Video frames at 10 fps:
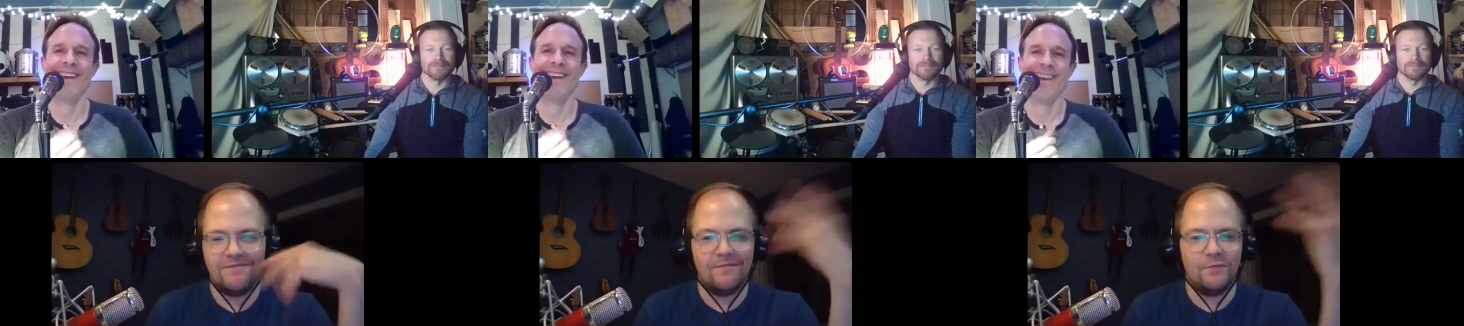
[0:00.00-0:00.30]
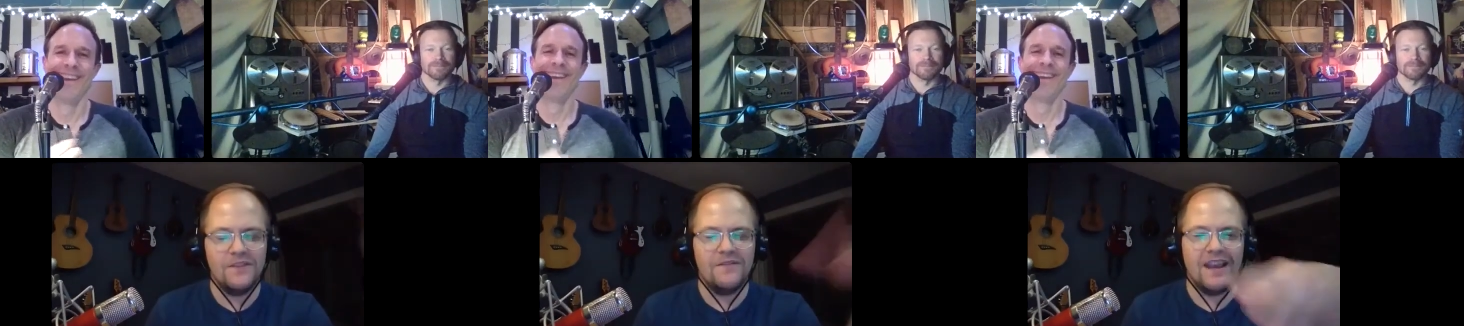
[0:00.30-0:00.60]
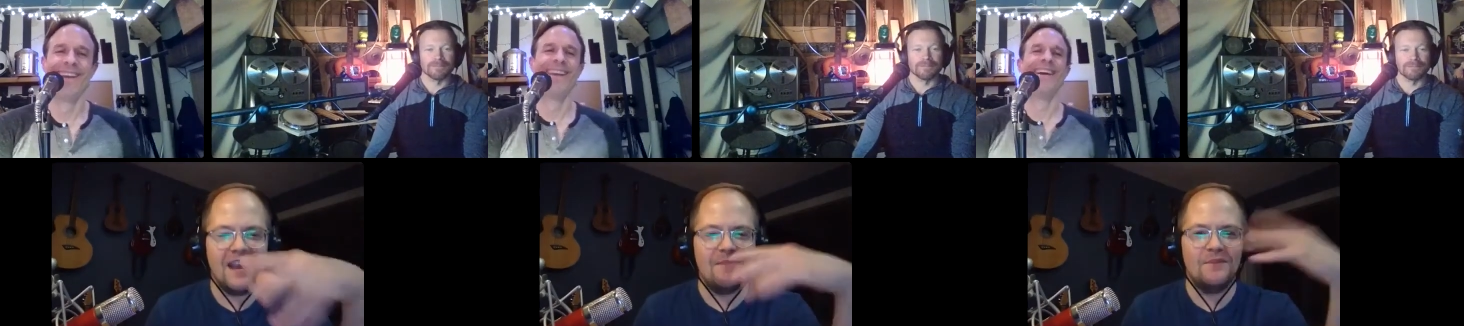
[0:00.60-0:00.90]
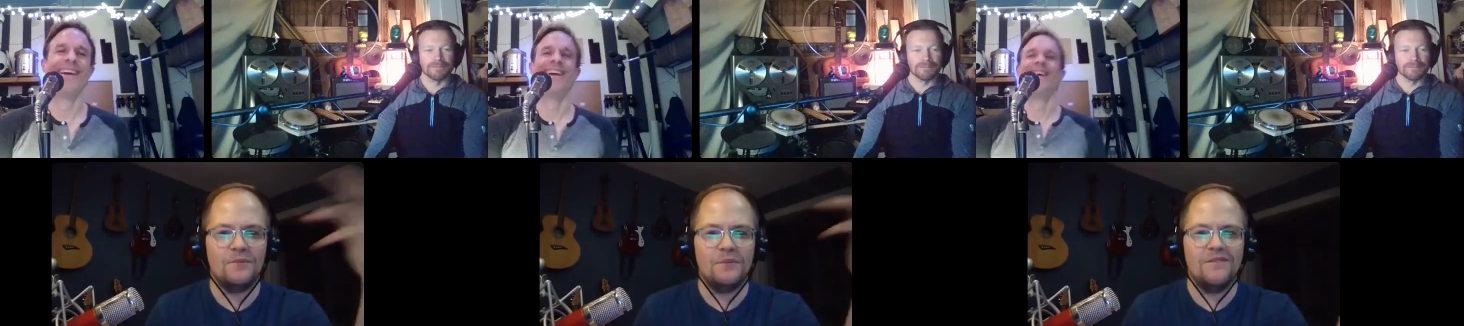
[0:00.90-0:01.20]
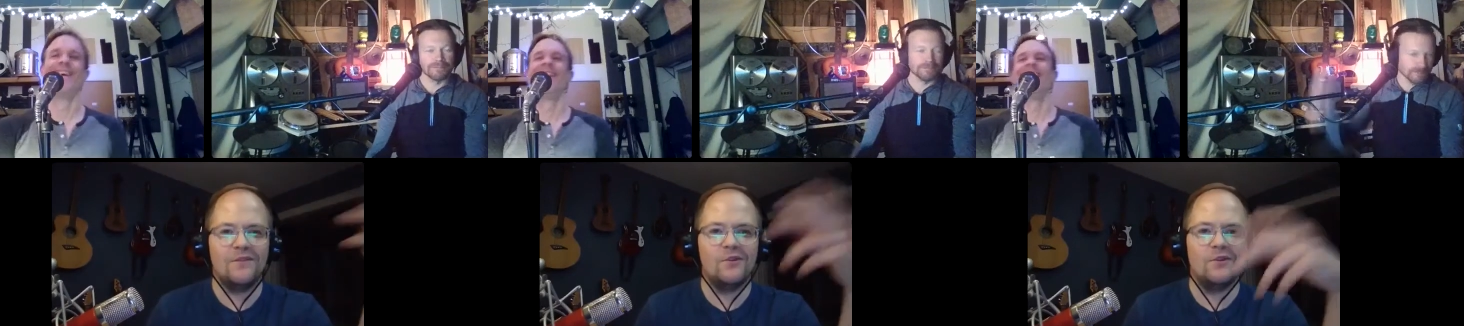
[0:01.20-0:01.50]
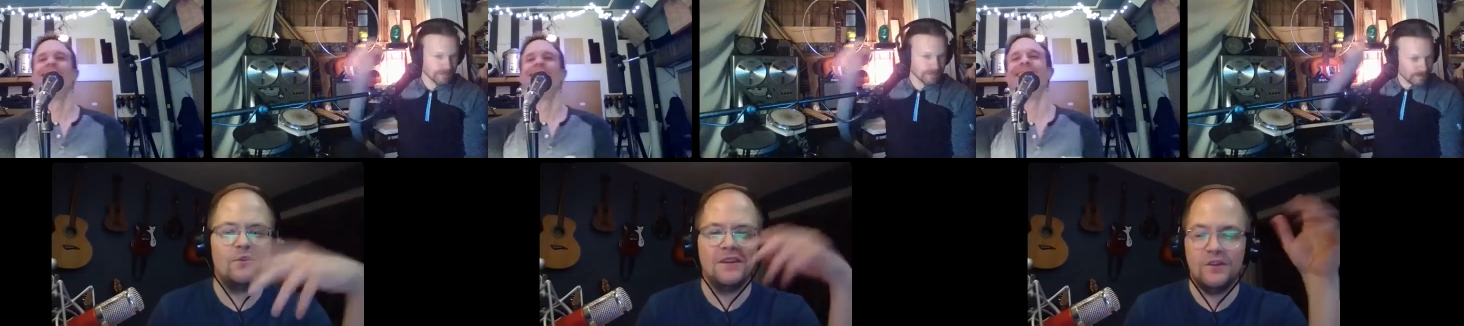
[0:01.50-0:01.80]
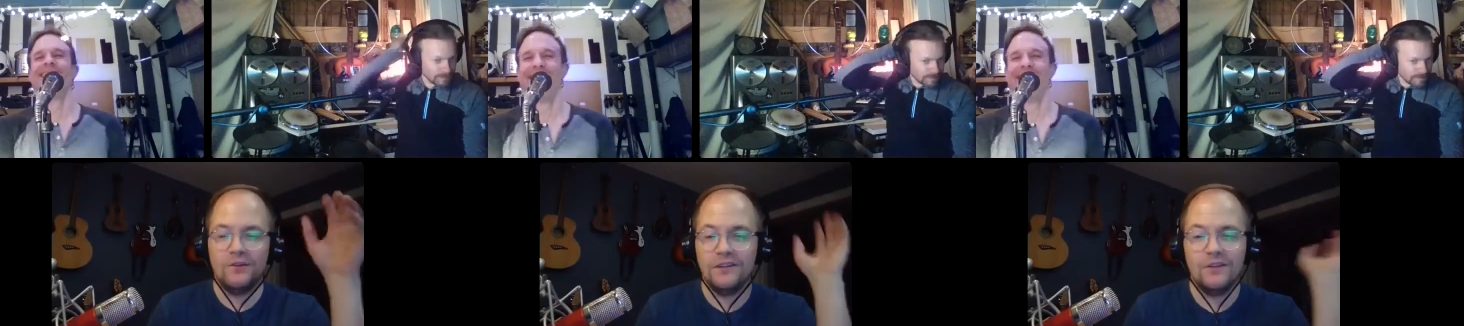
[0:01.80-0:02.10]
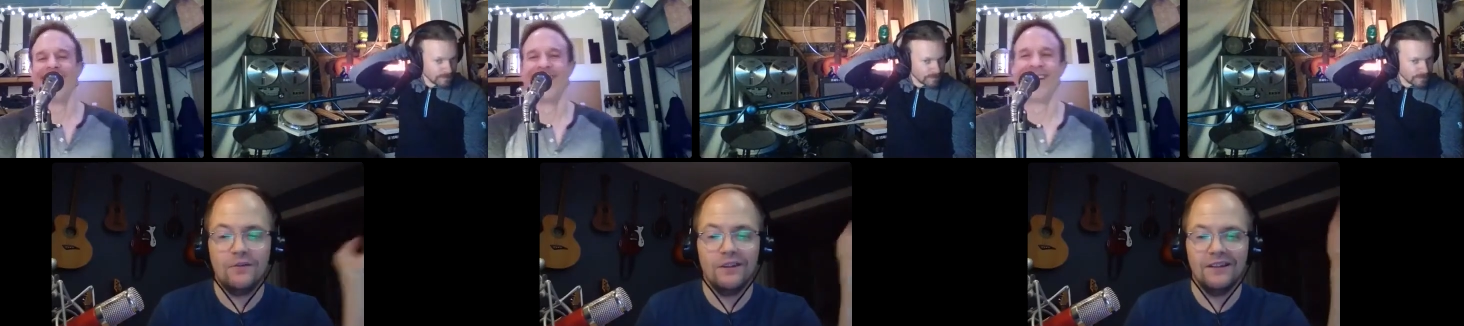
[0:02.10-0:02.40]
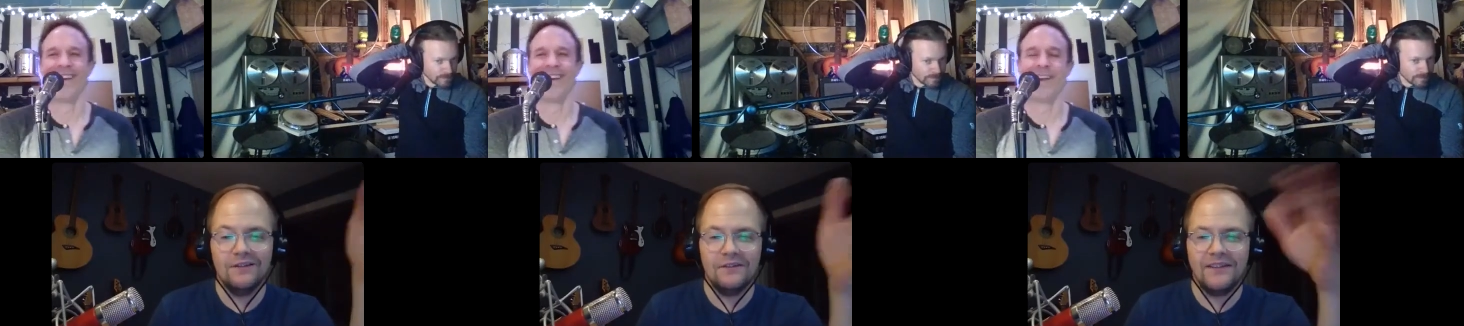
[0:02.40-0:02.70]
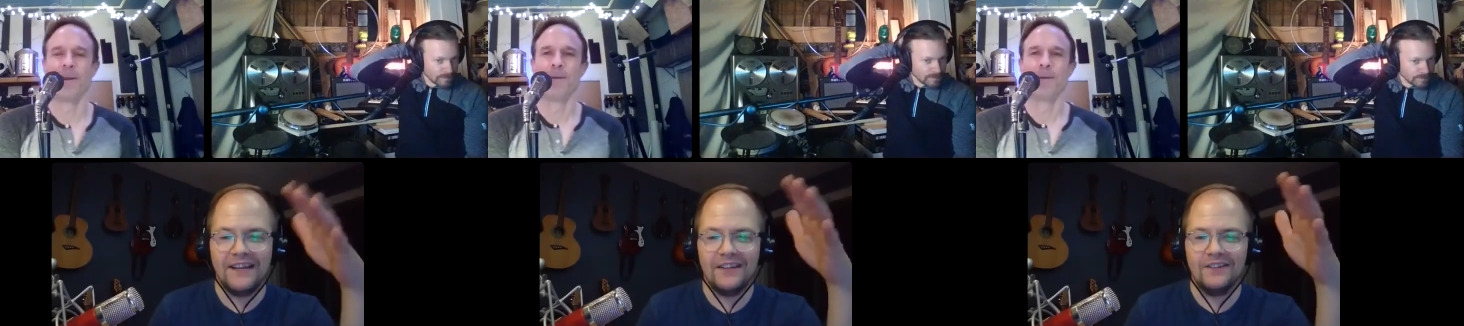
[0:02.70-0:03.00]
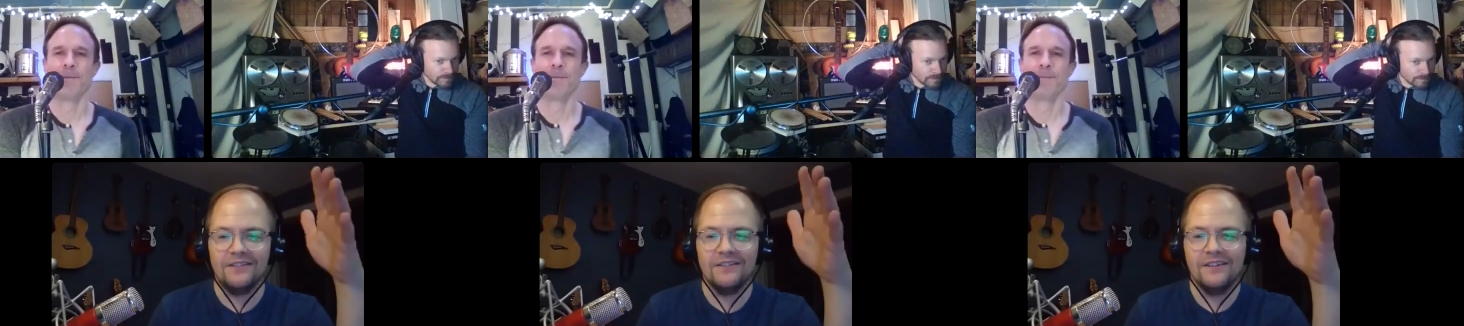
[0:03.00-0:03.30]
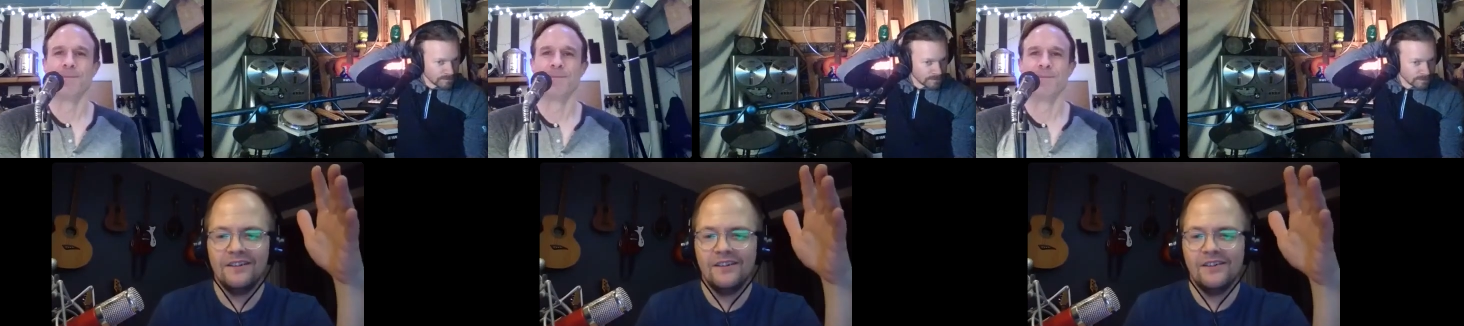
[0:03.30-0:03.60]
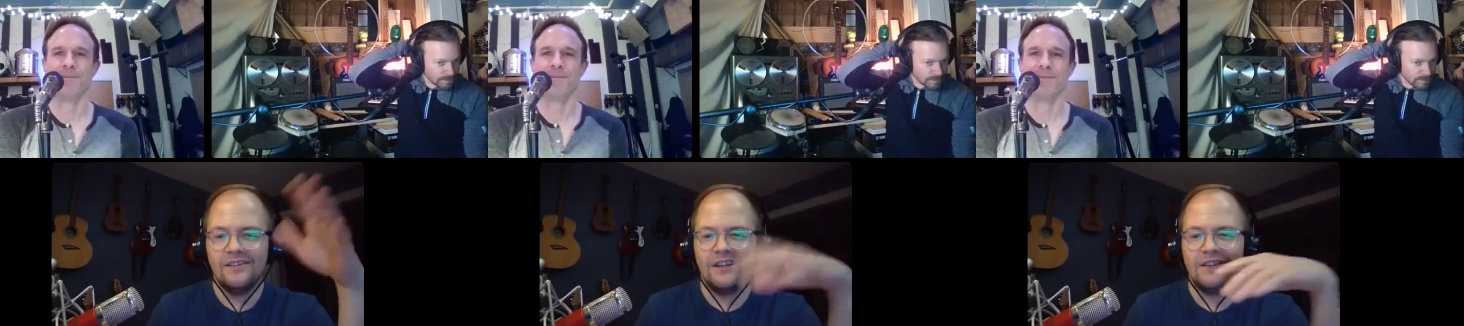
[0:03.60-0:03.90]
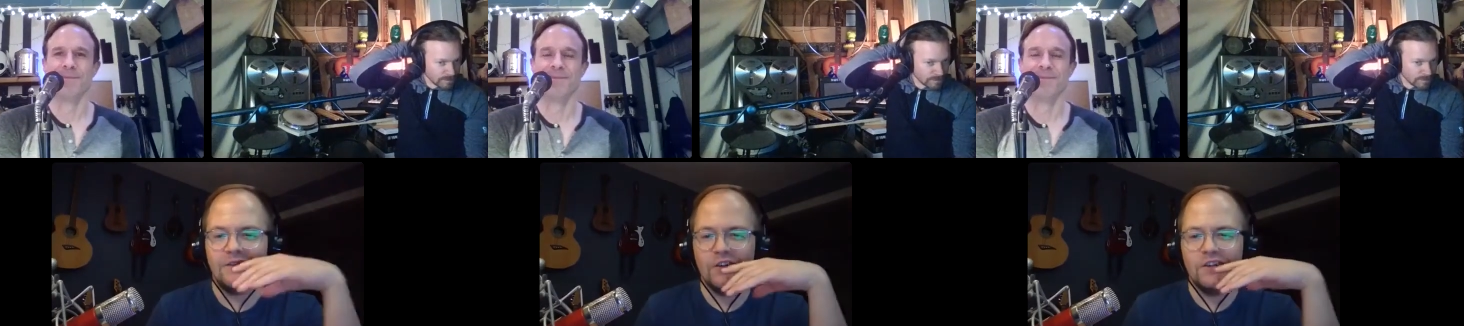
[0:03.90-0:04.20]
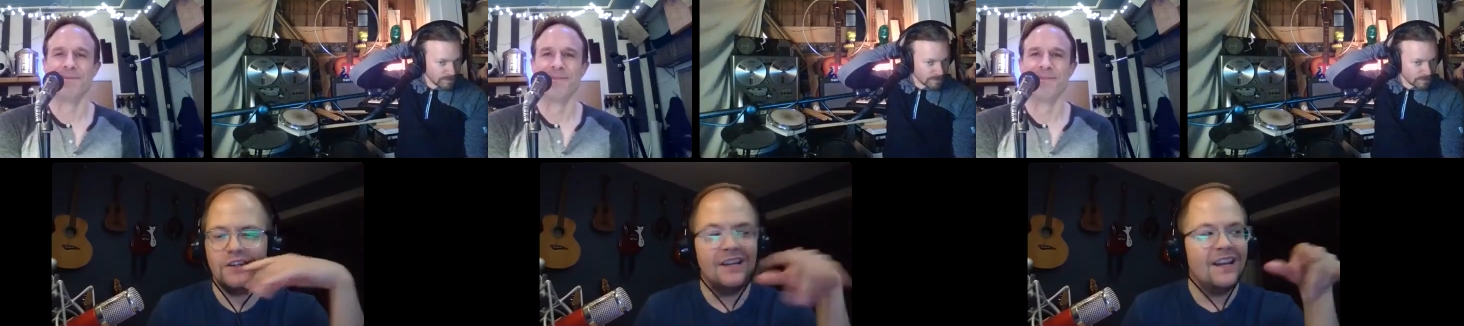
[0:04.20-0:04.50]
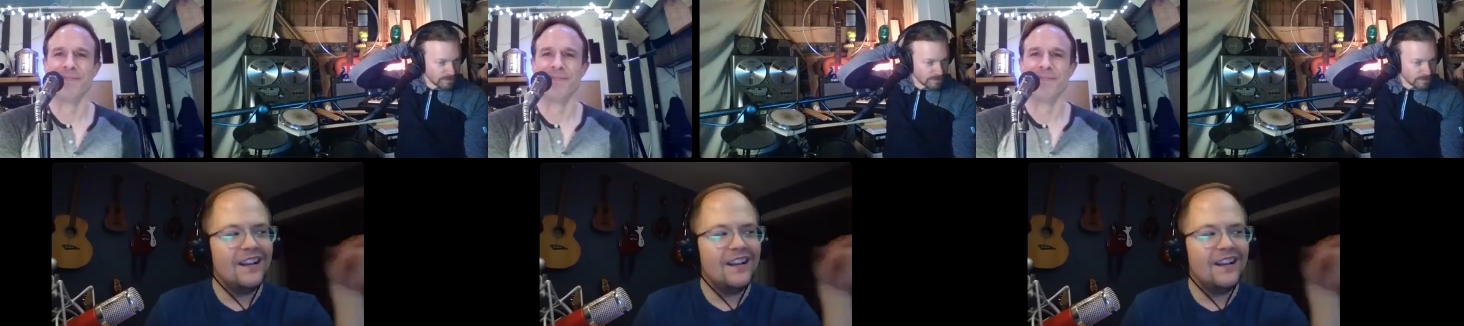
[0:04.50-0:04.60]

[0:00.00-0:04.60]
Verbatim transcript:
Speaker 1: revamped and reformed, and you you love the final like version.